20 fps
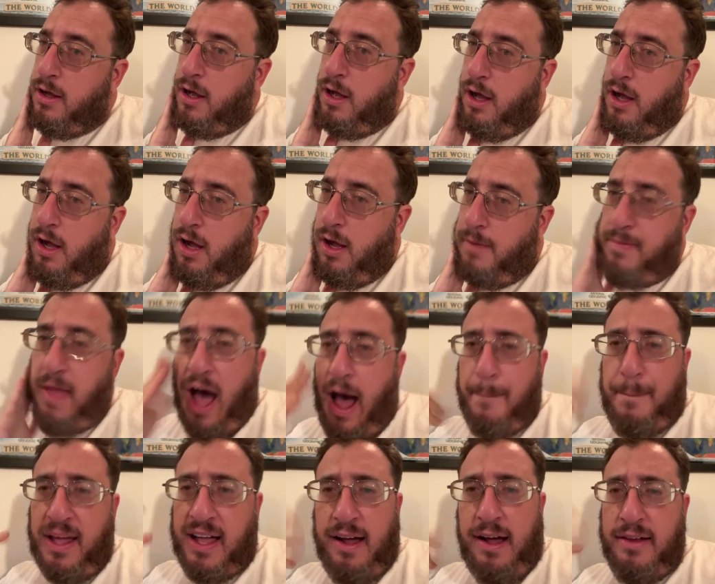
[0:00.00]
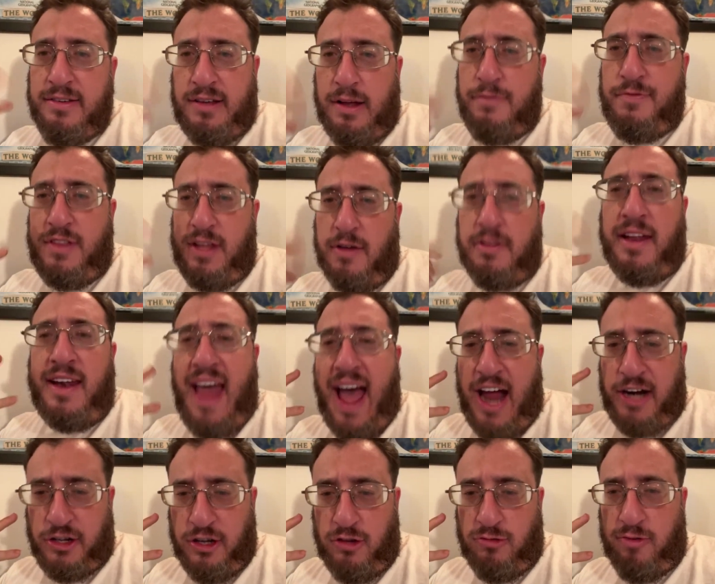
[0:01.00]
Not because of, the
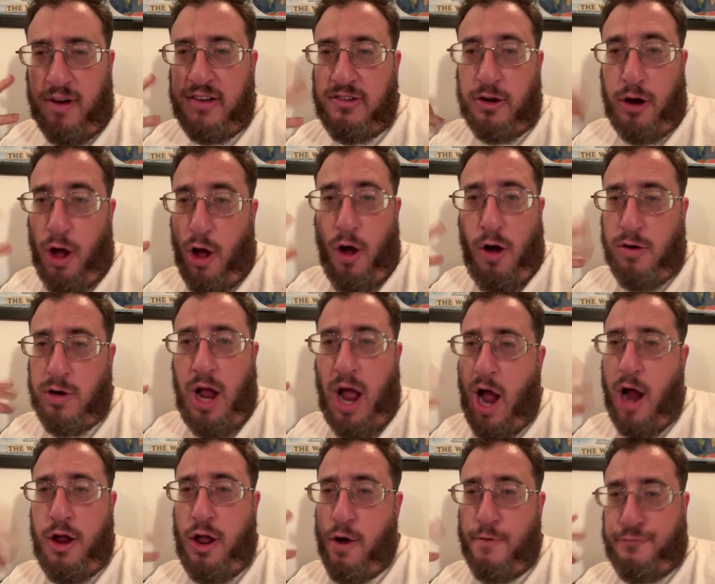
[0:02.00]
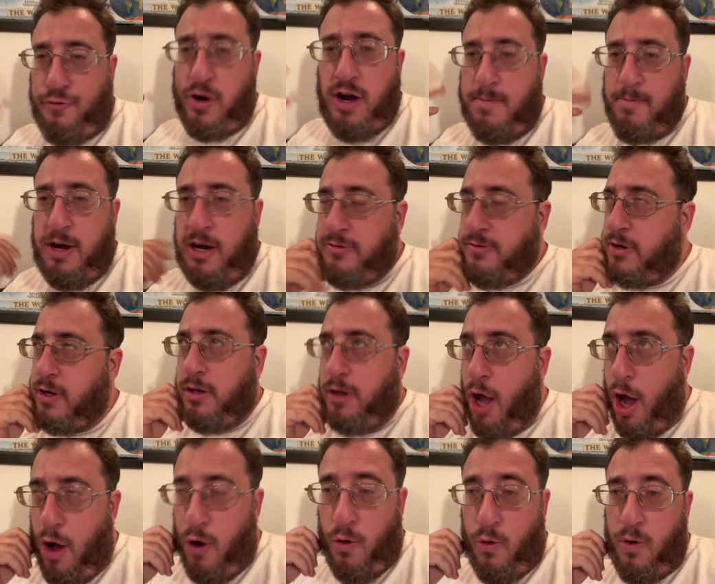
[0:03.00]
nationalist reason. Oh, yeah, freedom here.
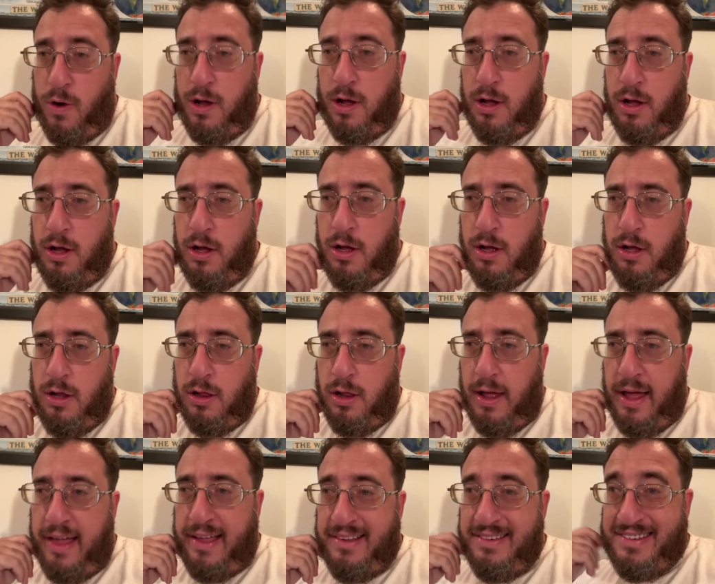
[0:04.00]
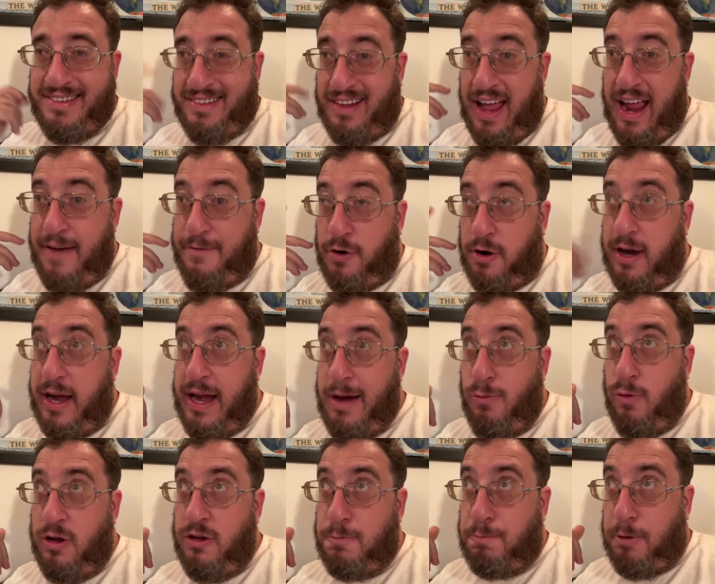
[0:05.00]
No. Like, slavery
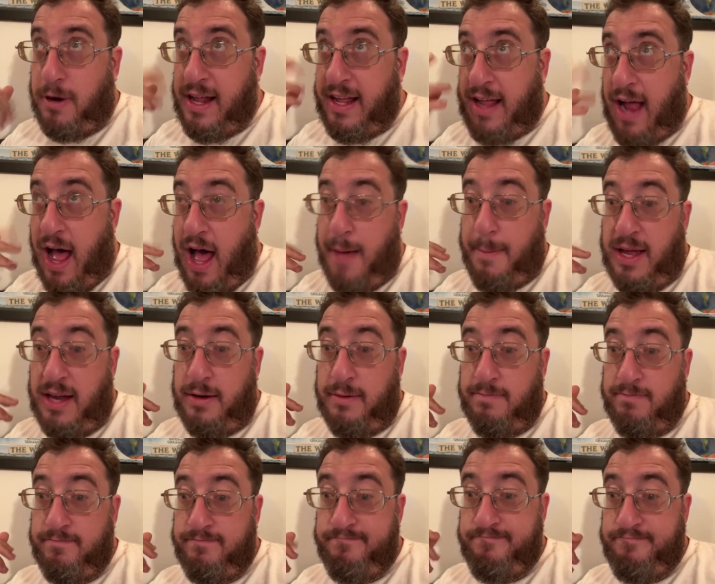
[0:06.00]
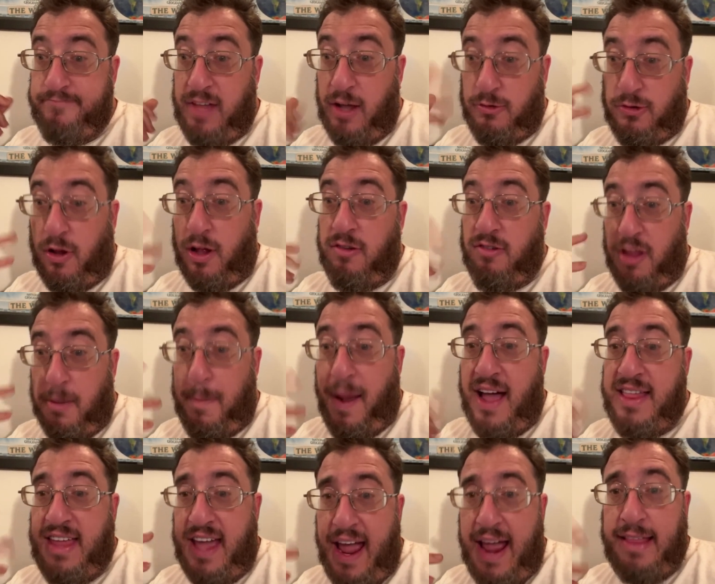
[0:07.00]
was pretty common. It was only really by
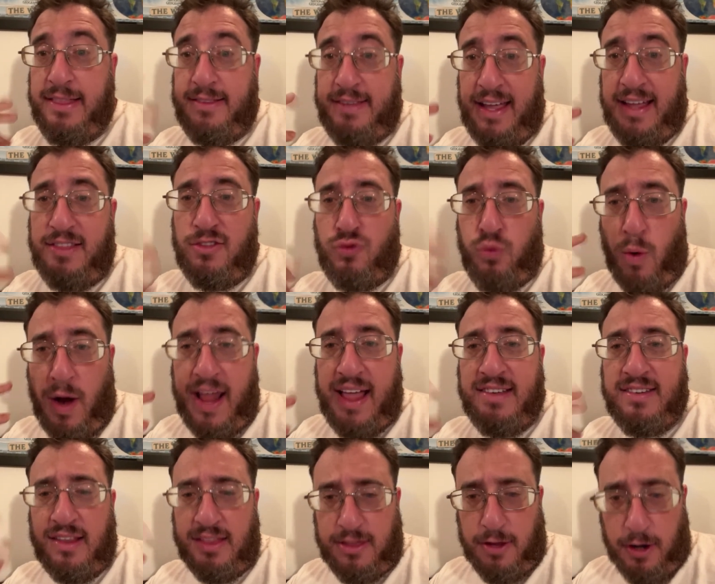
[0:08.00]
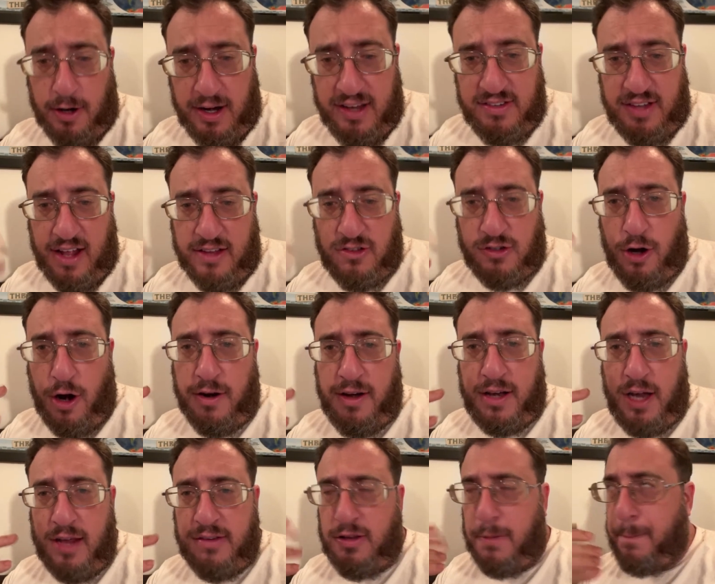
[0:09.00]
the 1820s and 30s that it started to
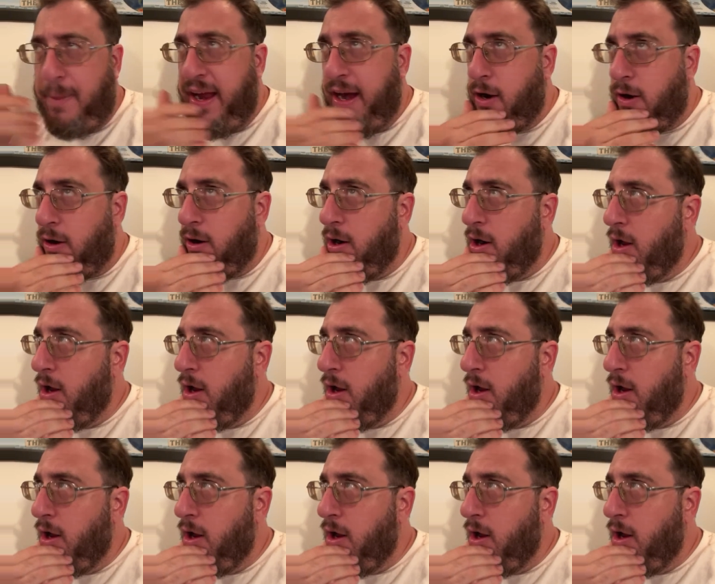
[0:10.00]
disappear.